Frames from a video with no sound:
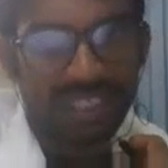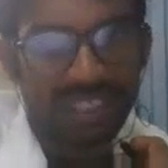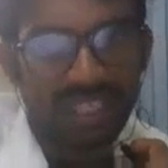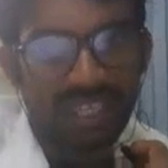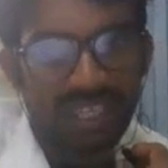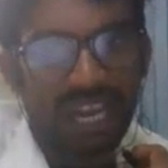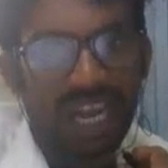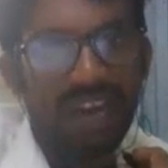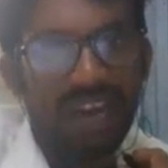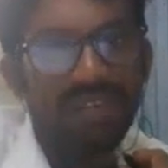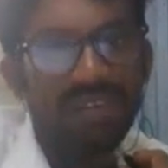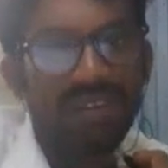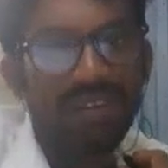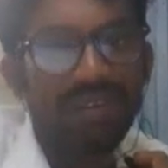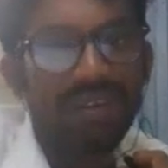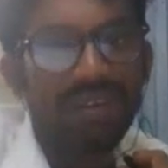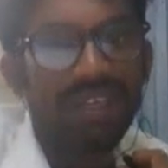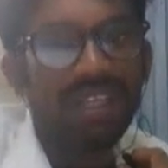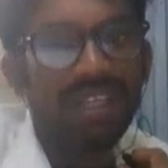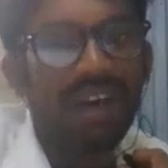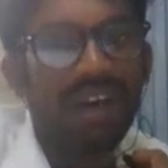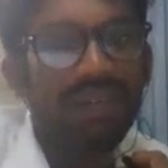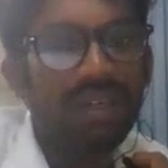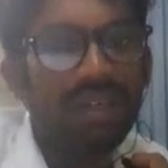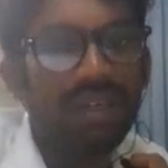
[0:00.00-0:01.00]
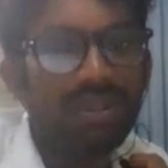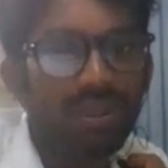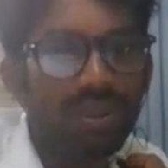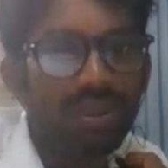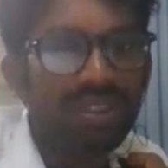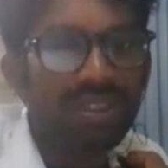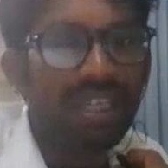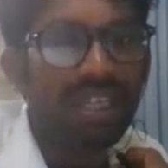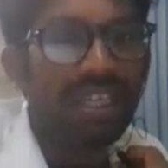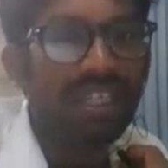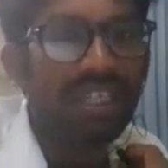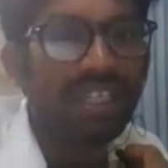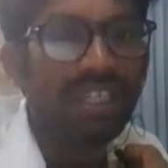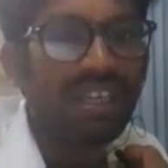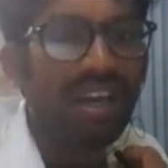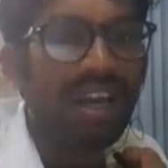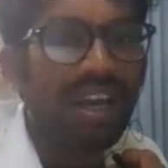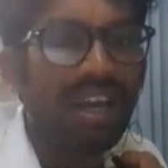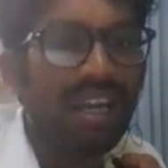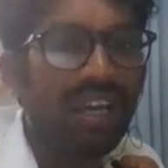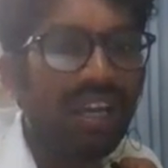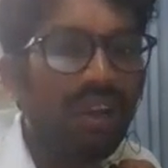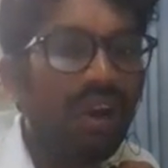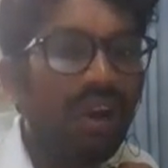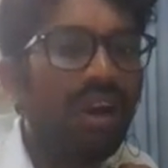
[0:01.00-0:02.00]
However, our society
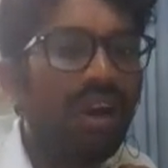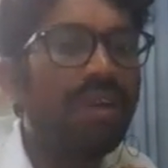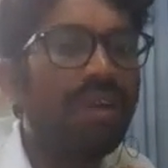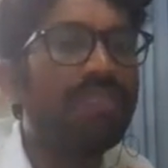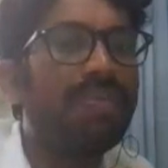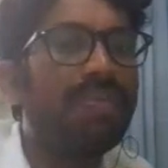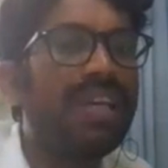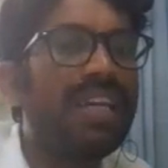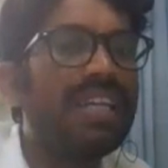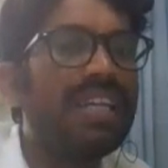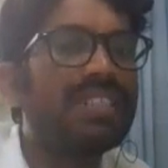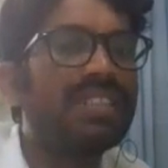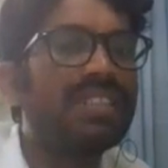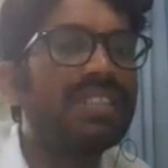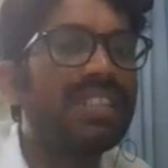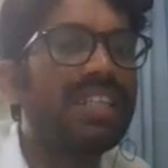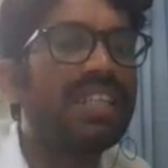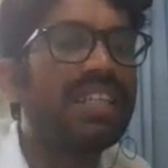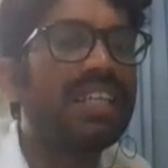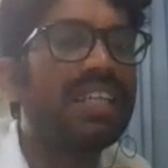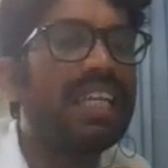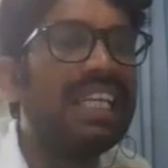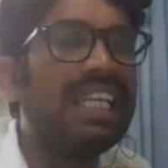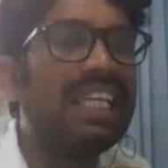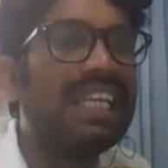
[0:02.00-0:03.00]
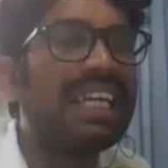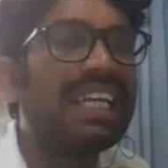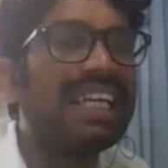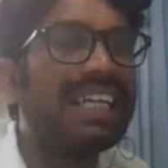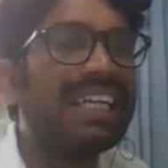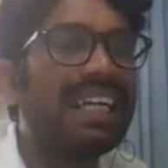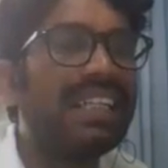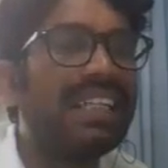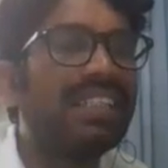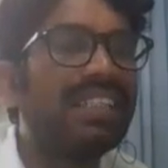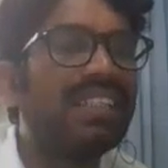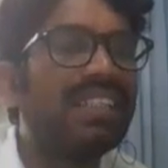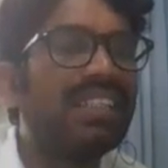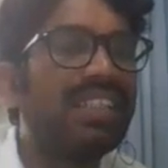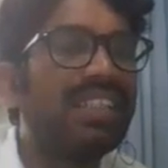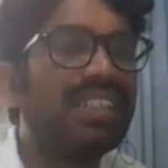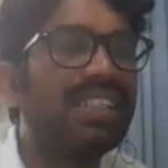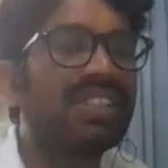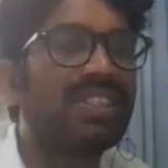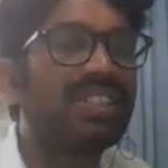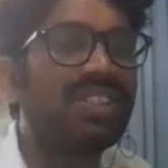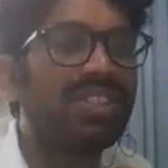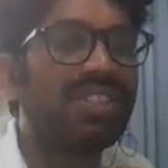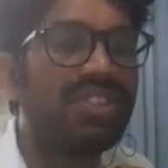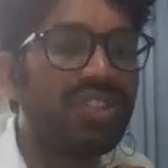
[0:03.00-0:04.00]
and law makes a clear-cut
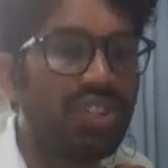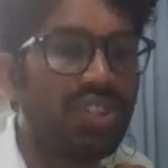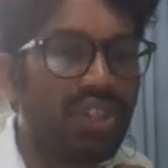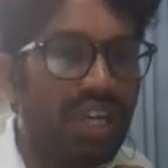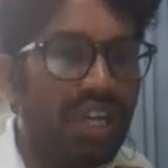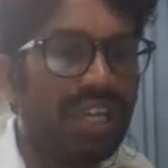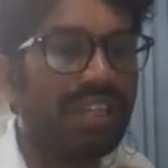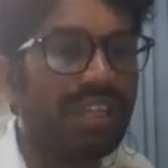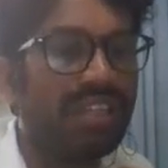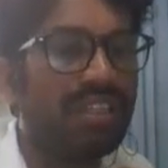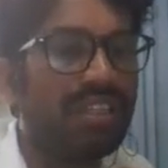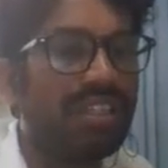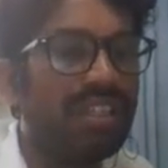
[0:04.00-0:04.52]
distinction